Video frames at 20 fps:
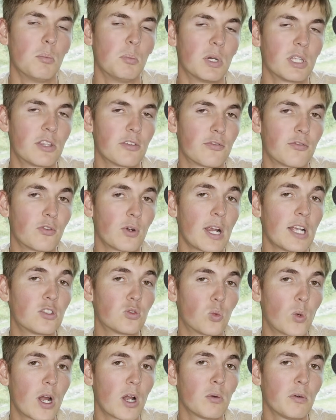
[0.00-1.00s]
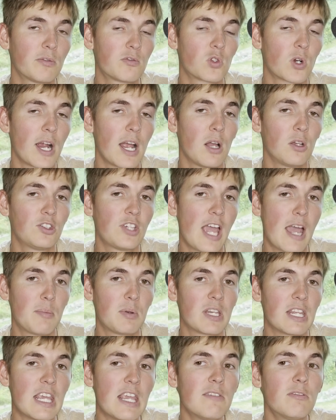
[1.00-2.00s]
But the France werewolf trials
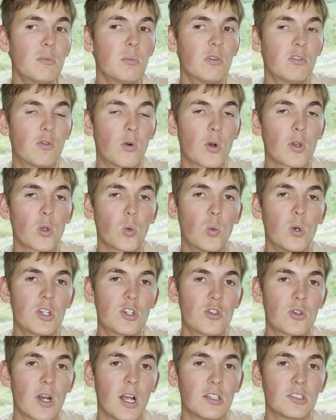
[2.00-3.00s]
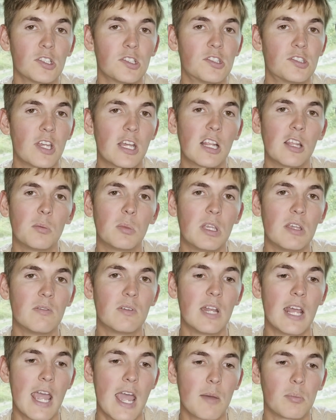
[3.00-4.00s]
happened even before the witch trials in Salem
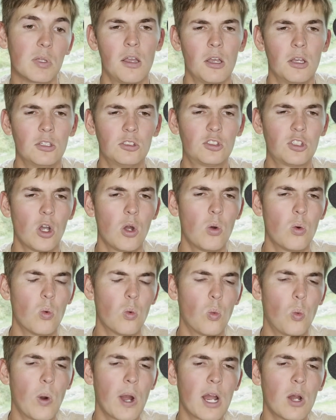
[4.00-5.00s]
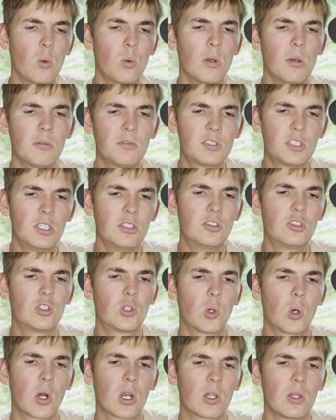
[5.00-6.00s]
even happened. So, werewolves
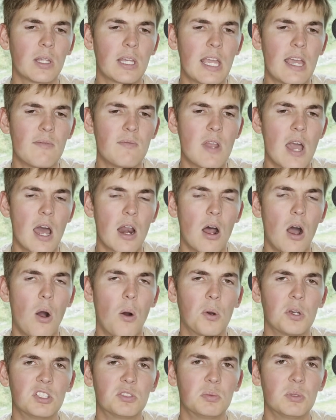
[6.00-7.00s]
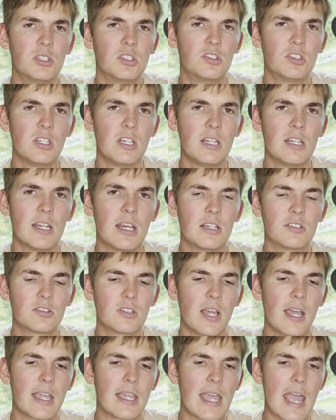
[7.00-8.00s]
historically have not always been seen as
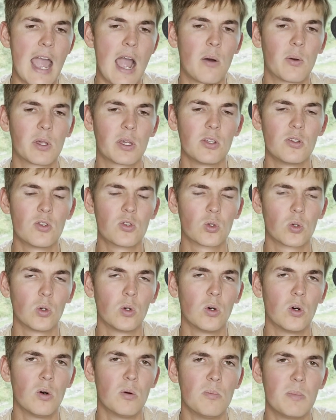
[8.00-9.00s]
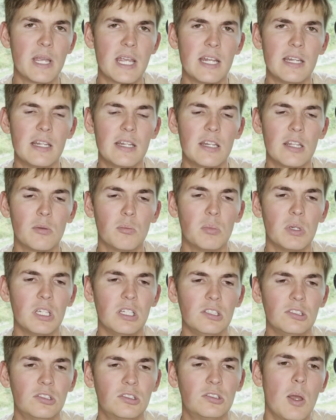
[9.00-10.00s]
like out of control, man eating
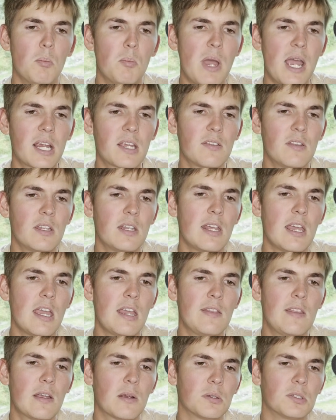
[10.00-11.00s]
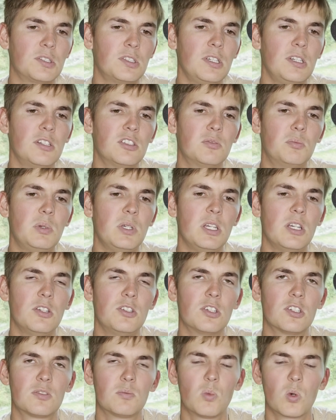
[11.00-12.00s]
beasts. Back in the day, they were seen as being
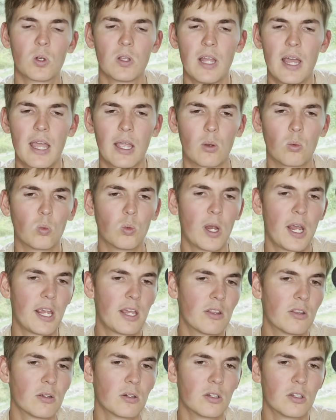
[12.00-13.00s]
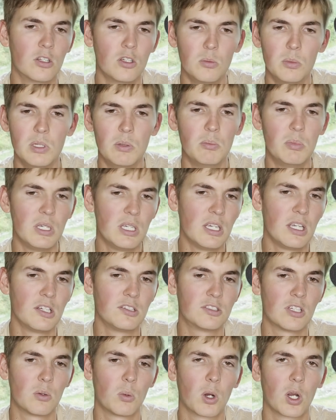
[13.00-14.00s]
just more like regular human
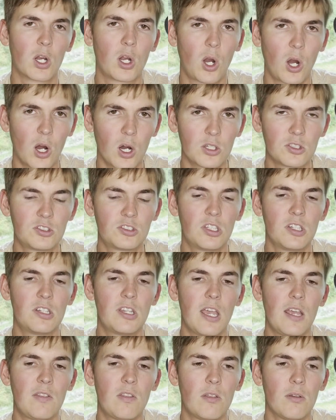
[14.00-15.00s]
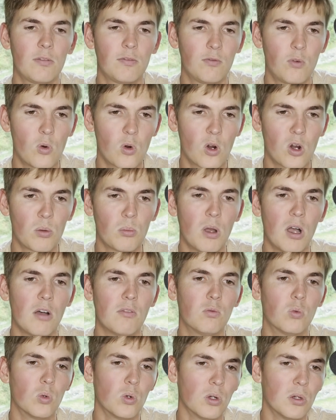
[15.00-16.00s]
beings that were cursed to take take the form
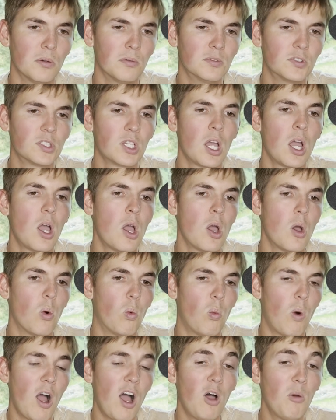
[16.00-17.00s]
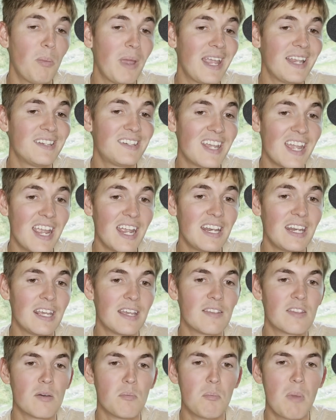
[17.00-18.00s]
of wolves while
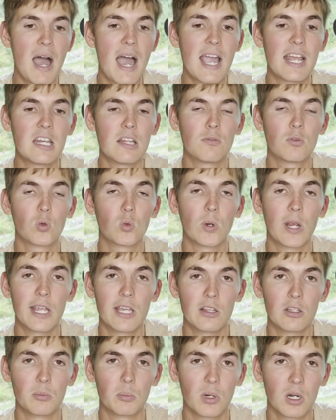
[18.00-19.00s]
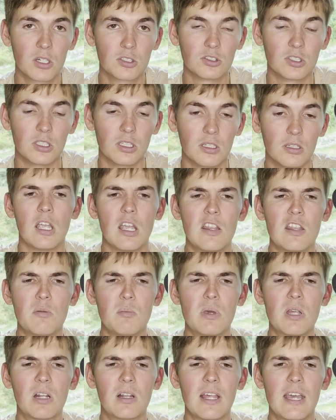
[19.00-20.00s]
maintaining the mind of a regular person. In the
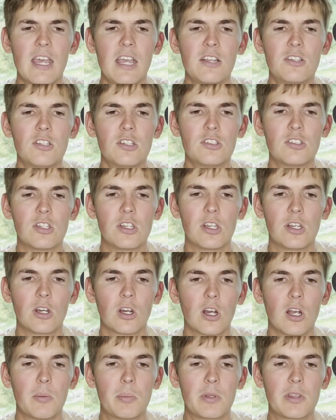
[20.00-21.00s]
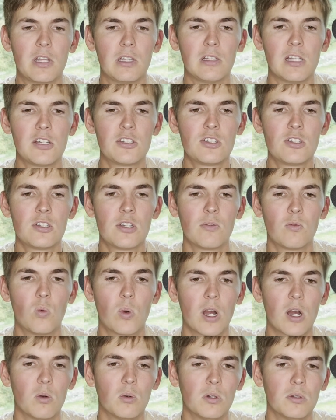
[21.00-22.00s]
Middle Ages in Europe, the legend of
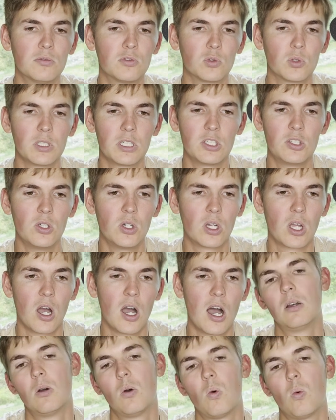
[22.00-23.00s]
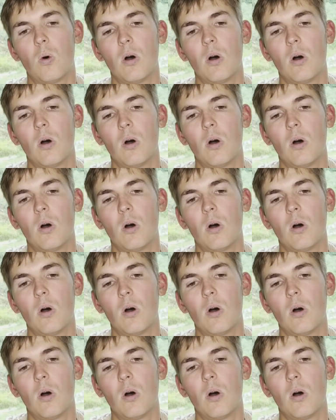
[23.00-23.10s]
werewolves really took off.